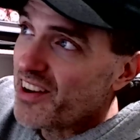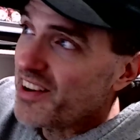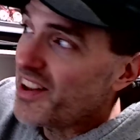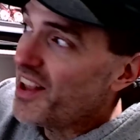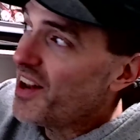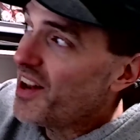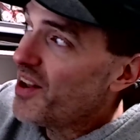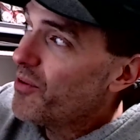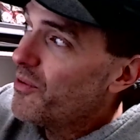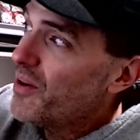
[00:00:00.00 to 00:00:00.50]
and they
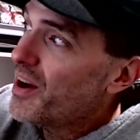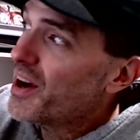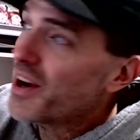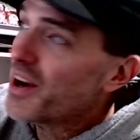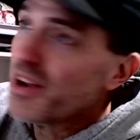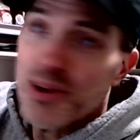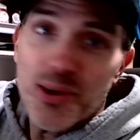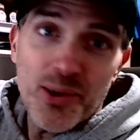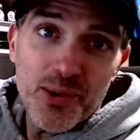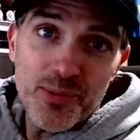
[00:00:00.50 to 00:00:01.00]
don't want
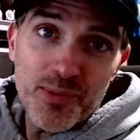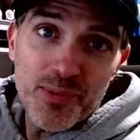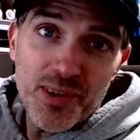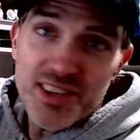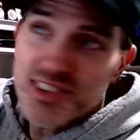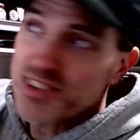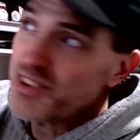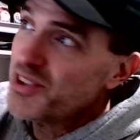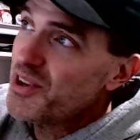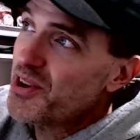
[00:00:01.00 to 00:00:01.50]
to go
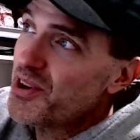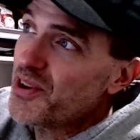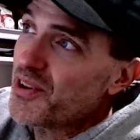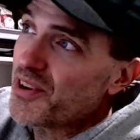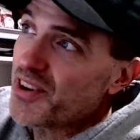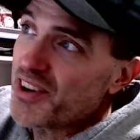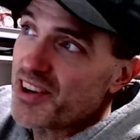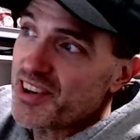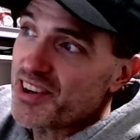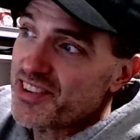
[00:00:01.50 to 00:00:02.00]
much
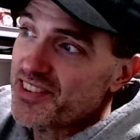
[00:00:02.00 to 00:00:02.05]
lower,